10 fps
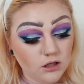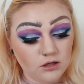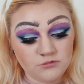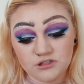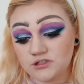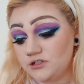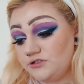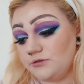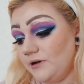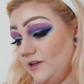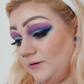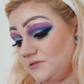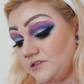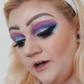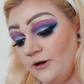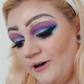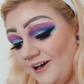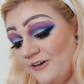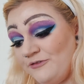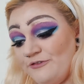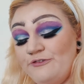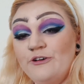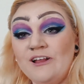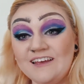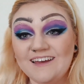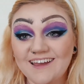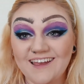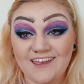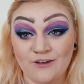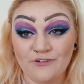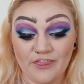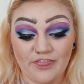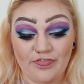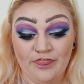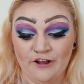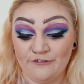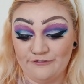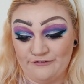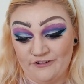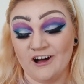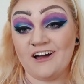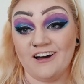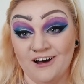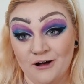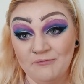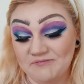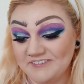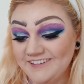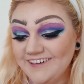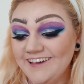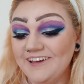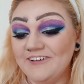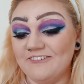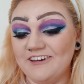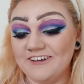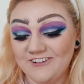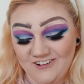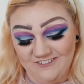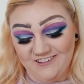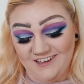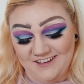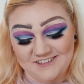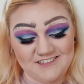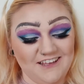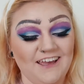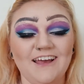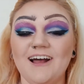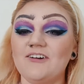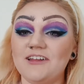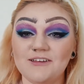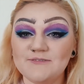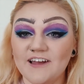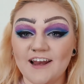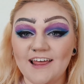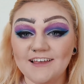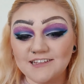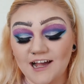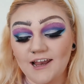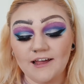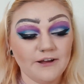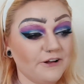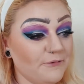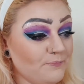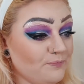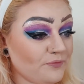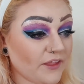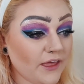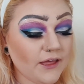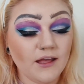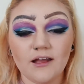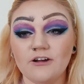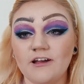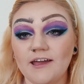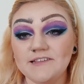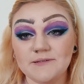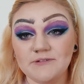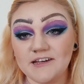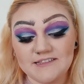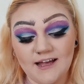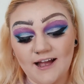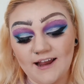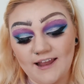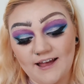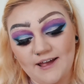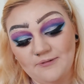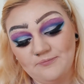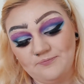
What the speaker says: I'm just gonna do my lips now. I've fully given the fuck up with all of this. I'll use my Claire's highlighter, create some nice highlight.